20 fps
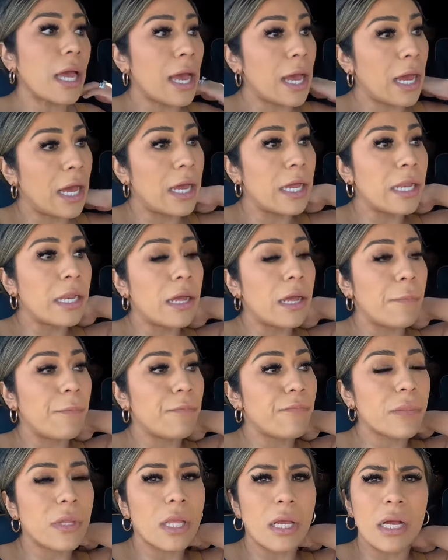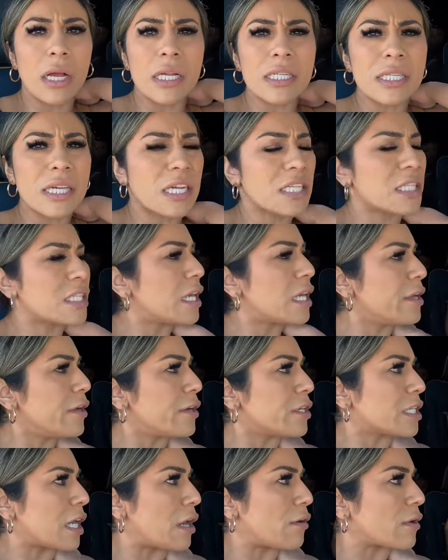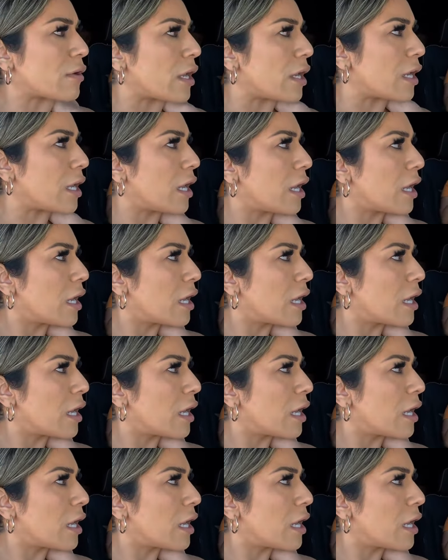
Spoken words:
And is it a city or town, honey?